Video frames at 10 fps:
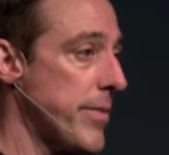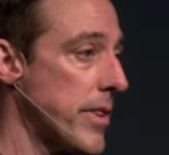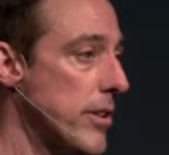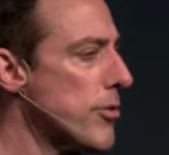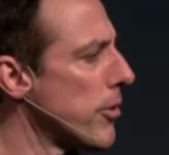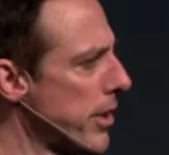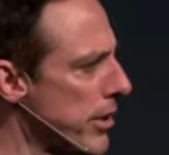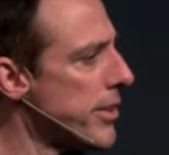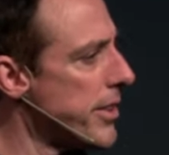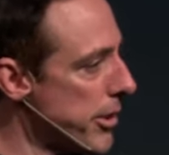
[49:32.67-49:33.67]
Mm, so
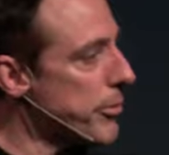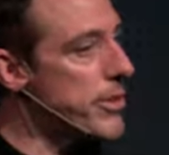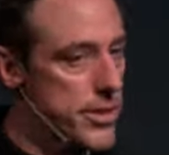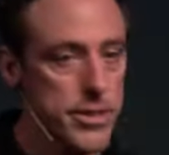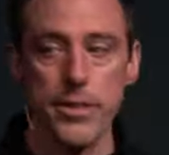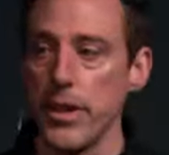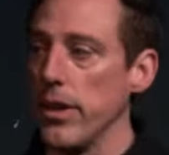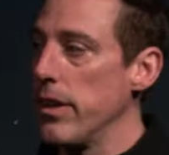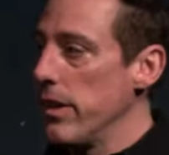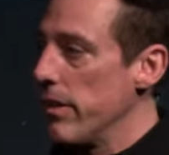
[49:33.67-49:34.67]
here are the differences.
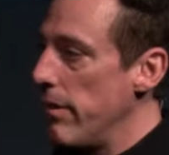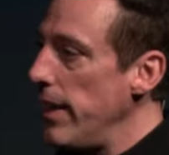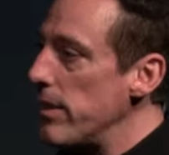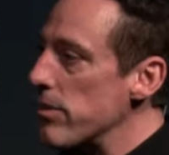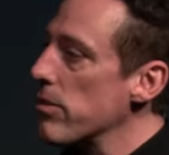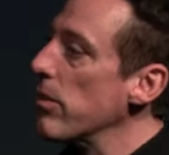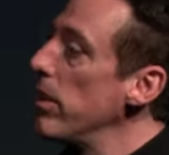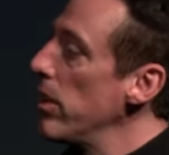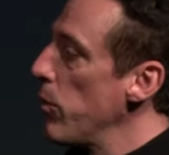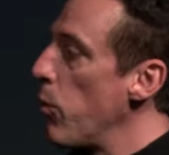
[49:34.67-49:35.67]
All right? So
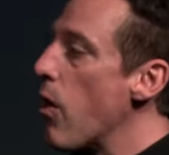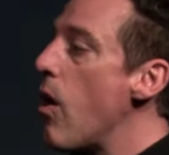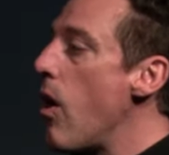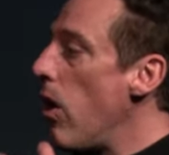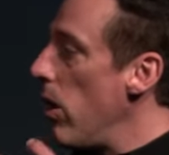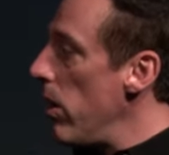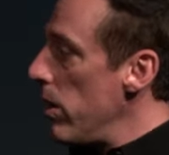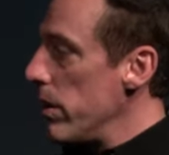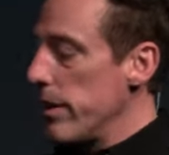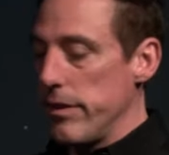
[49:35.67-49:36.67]
we're
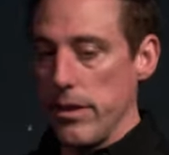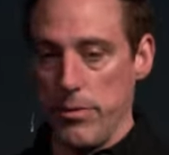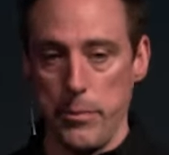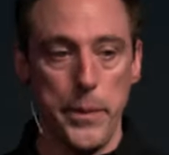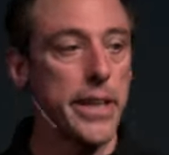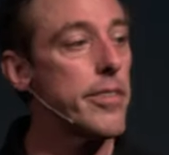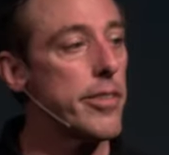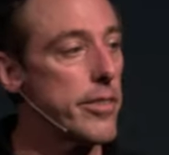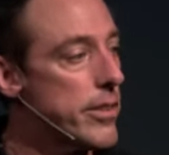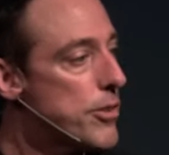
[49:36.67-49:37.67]
all in different
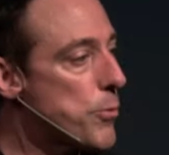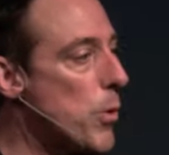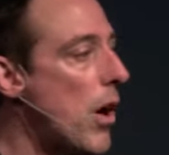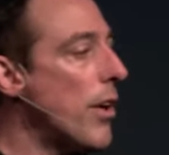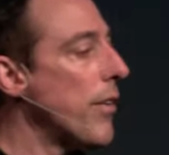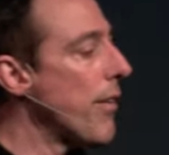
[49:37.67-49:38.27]
places in this walk.